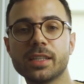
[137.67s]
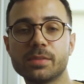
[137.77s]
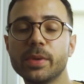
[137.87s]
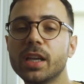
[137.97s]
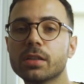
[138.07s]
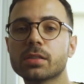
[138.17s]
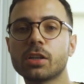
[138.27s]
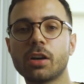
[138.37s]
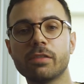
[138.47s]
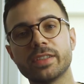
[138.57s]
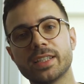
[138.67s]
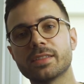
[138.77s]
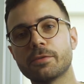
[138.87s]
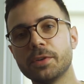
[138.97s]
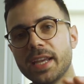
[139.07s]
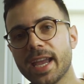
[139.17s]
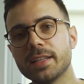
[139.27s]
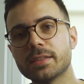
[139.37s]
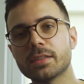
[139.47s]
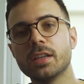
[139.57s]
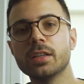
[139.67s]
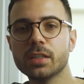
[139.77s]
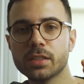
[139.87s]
It's because confidence creates